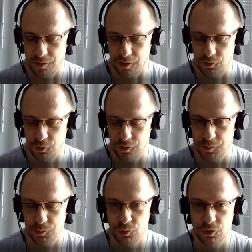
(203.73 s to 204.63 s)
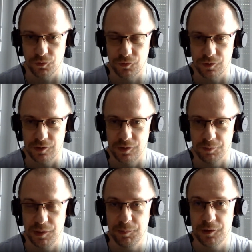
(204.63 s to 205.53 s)
like turning more of the
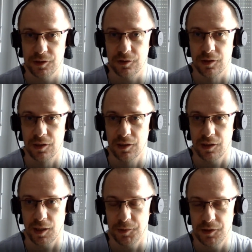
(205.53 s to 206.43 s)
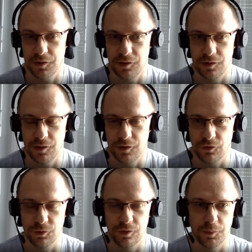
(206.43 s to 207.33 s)
Mimir emitted
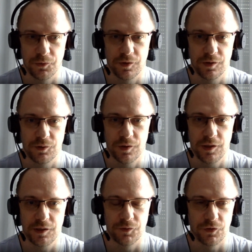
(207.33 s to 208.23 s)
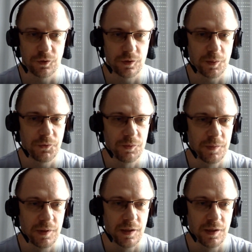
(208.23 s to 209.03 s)
histograms into native histograms.